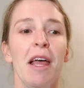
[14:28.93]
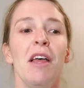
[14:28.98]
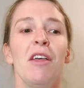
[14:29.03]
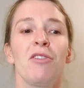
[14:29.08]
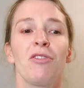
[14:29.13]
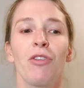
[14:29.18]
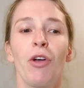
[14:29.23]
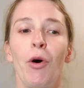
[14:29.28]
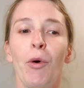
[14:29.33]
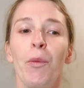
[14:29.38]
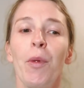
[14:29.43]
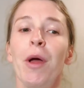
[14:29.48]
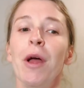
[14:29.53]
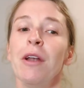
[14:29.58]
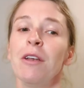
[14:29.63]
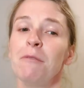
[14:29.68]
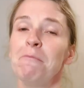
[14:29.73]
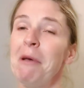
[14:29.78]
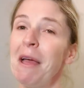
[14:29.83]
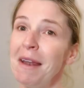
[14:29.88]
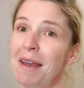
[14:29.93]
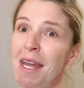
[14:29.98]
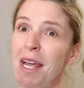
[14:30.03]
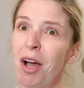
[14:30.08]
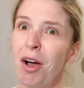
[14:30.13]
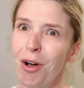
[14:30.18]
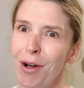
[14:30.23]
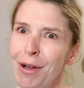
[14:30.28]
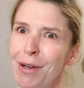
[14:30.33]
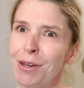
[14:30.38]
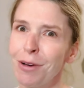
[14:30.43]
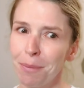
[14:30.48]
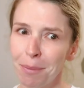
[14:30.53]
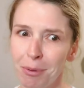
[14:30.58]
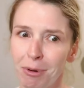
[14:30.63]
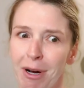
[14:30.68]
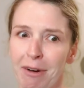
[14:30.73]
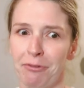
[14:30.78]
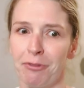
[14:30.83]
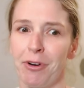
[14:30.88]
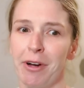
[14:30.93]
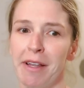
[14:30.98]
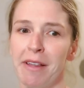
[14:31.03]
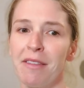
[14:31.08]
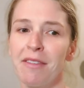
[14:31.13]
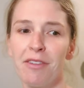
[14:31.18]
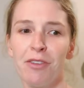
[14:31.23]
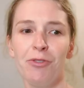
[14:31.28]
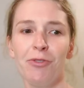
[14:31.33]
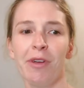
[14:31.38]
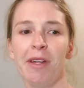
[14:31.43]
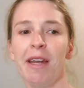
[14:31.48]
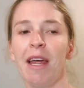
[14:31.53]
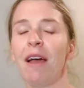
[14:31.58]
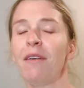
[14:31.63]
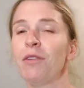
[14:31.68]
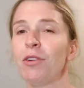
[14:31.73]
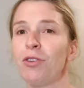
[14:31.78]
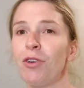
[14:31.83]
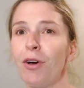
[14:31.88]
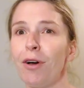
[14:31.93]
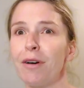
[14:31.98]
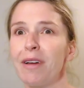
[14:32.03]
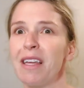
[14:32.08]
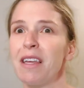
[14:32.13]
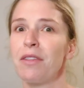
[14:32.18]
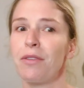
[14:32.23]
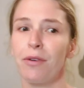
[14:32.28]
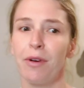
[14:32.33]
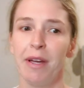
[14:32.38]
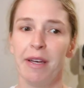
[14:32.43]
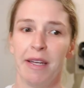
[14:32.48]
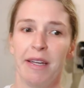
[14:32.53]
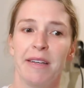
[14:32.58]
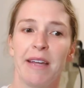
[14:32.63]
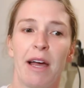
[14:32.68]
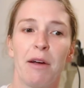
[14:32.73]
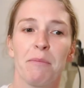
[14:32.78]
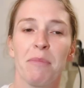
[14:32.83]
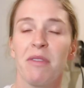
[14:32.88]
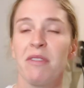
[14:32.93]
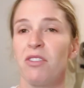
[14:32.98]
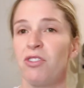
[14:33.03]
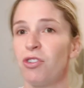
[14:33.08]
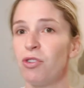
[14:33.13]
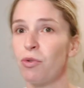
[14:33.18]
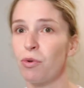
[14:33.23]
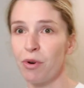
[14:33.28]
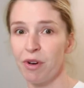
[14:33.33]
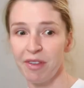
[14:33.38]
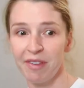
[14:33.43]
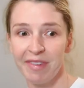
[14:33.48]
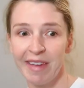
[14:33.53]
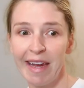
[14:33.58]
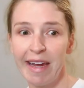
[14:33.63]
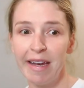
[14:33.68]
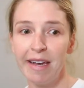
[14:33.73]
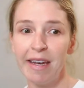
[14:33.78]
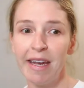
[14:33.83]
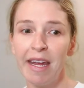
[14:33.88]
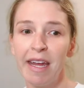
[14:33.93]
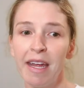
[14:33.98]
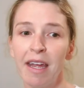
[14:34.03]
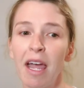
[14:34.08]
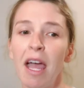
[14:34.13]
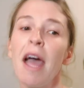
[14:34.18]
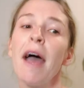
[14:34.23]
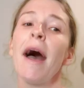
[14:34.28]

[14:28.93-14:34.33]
So, depending on your preference, you can have your dog either in a down position or a standing.